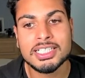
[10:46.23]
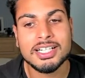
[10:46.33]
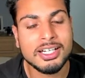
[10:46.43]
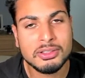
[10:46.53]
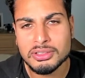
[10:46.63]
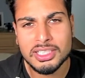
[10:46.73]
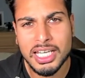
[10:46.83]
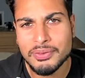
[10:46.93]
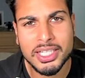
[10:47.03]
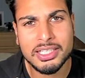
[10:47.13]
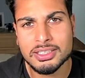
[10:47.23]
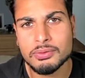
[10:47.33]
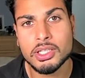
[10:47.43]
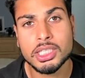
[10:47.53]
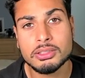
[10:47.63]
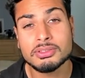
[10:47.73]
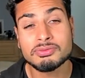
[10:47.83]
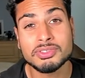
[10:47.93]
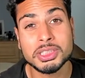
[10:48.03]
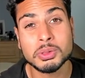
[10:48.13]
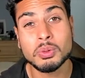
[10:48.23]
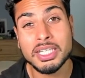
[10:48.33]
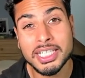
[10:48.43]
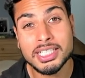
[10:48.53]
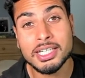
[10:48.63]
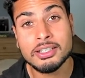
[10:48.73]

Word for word: I couldn't have an individual link.